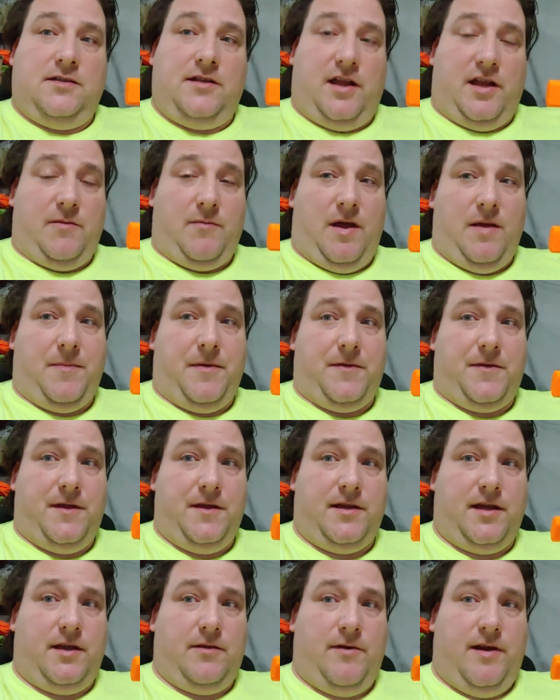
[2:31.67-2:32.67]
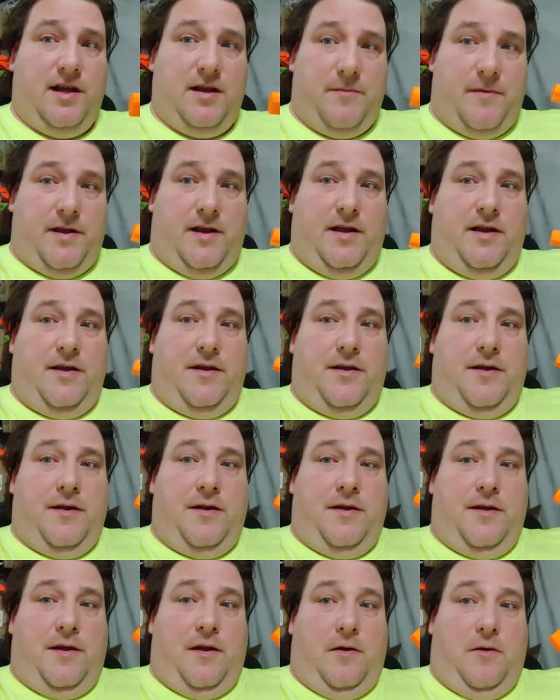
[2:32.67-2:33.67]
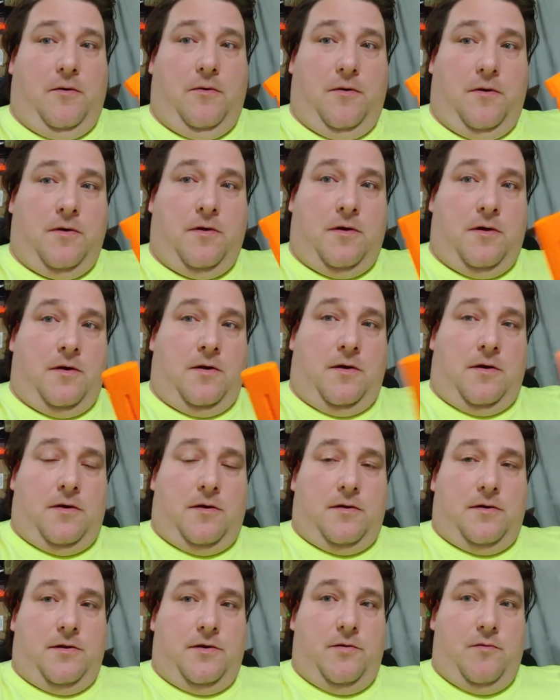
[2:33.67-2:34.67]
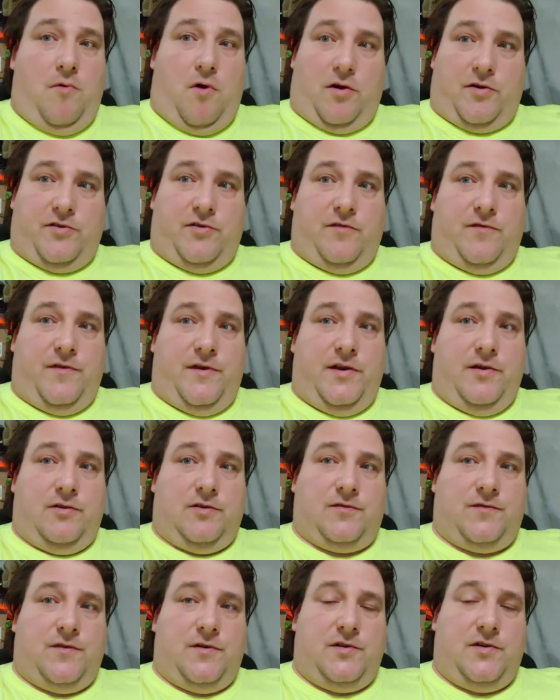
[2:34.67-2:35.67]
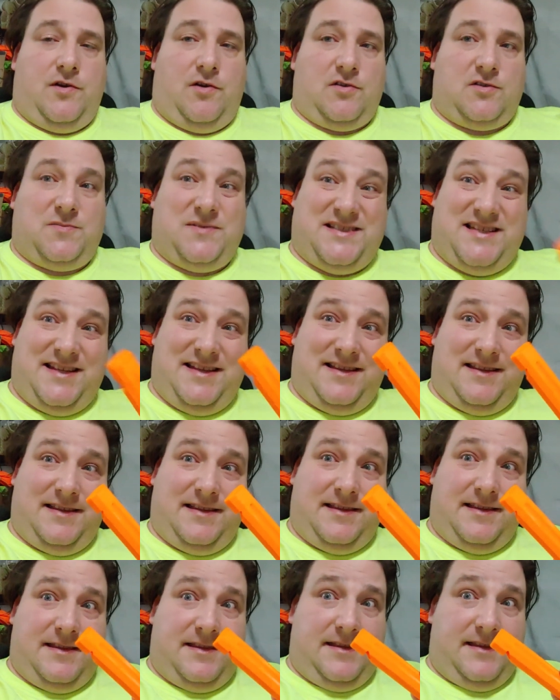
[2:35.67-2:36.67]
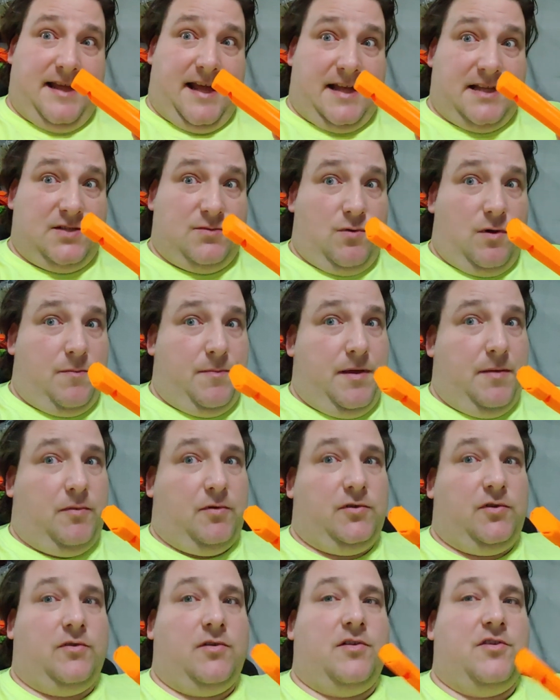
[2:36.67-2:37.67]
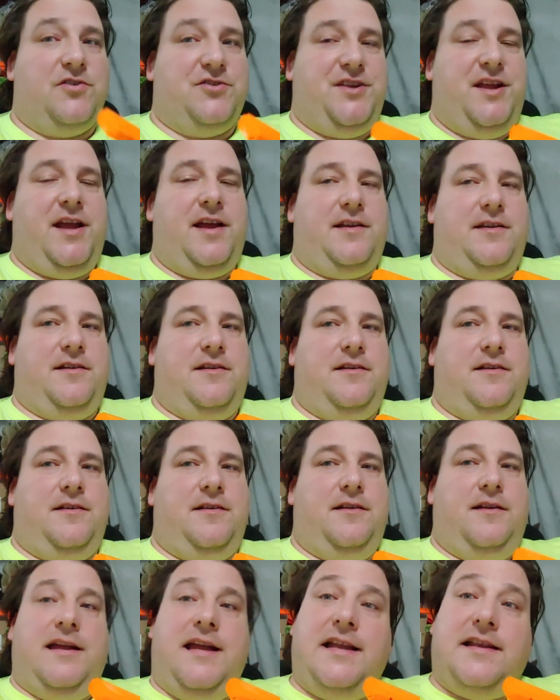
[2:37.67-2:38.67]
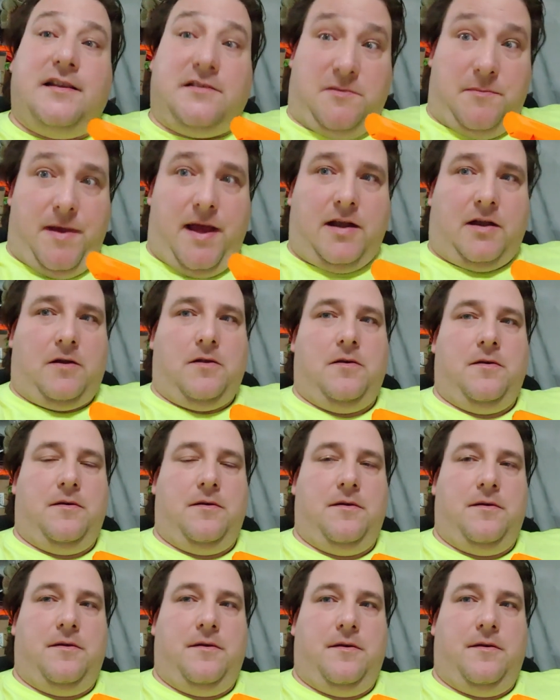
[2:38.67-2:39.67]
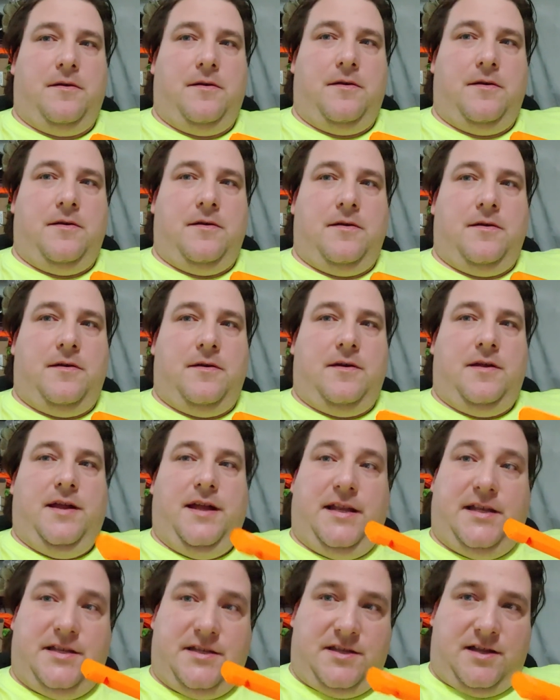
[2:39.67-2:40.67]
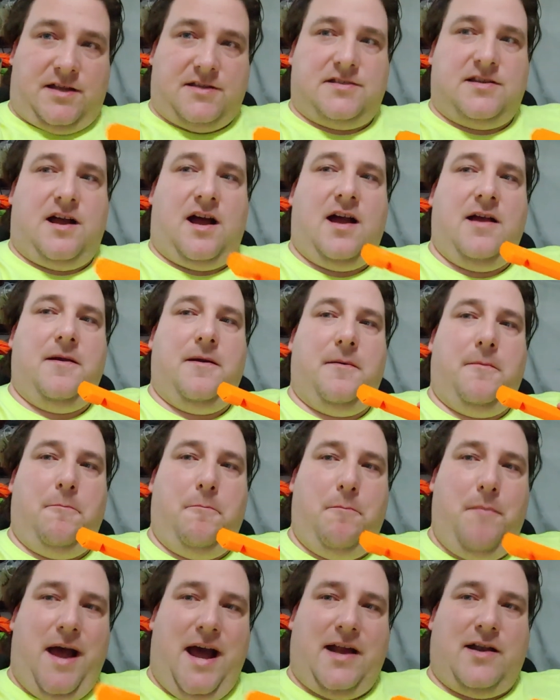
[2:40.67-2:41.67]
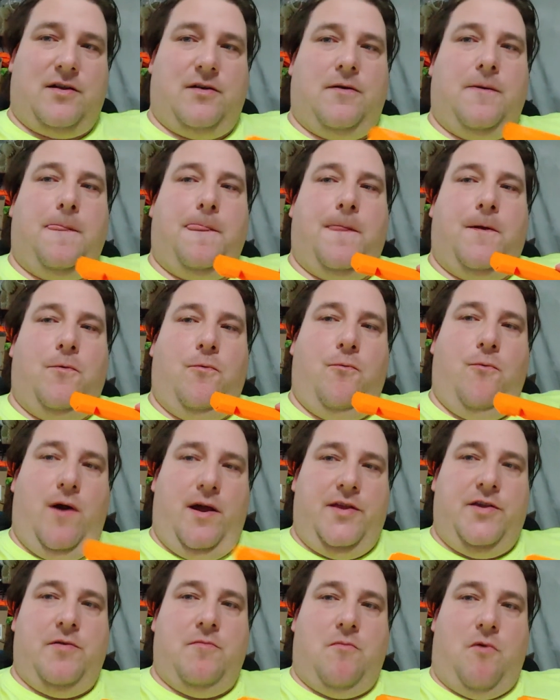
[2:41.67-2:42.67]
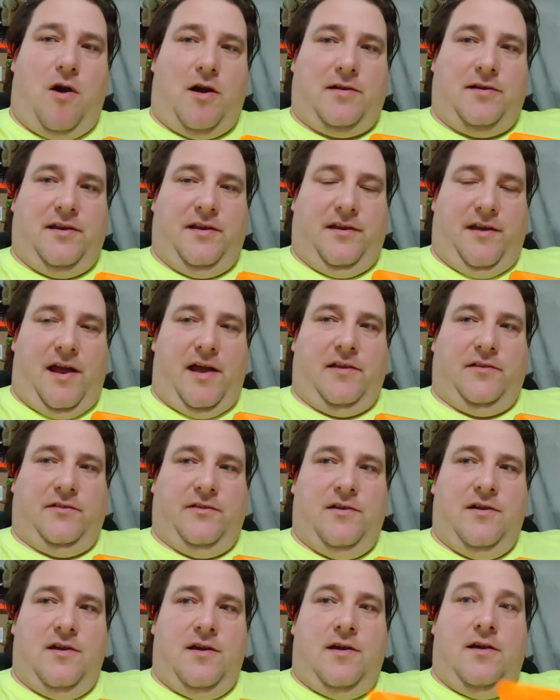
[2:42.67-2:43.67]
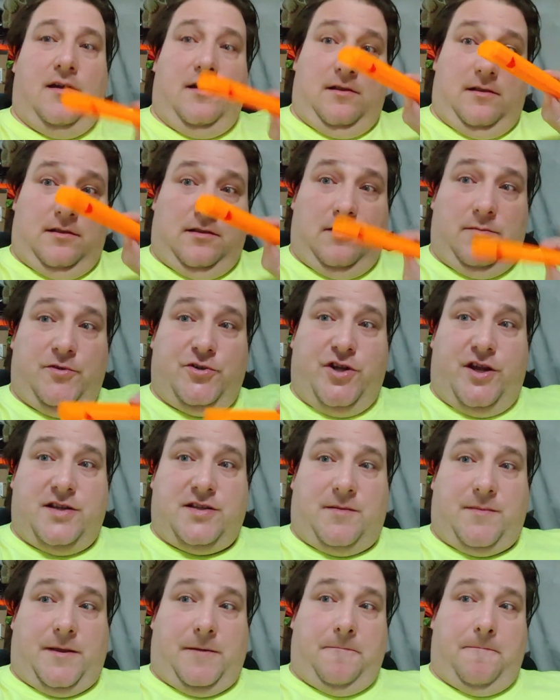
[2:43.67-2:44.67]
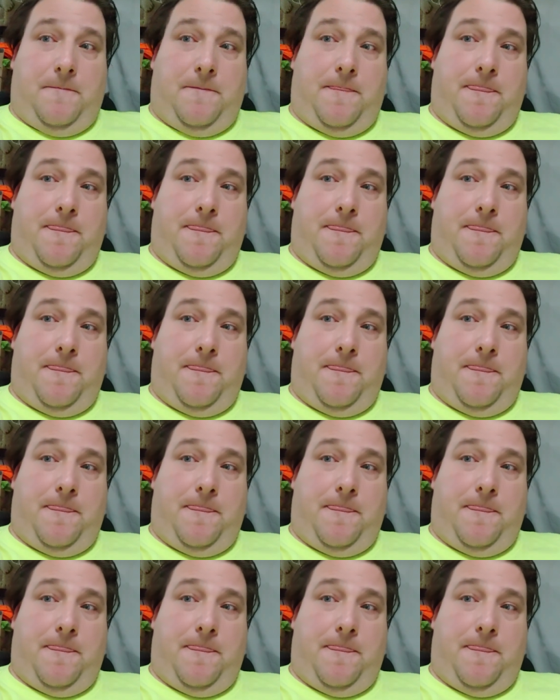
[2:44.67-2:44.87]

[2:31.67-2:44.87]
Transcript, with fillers: Now you might be thinking, wait a minute, you know, you marked your videos for adults, but see, that's what people don't understand. It doesn't matter. It does not matter what you marked it as. Let me show you something.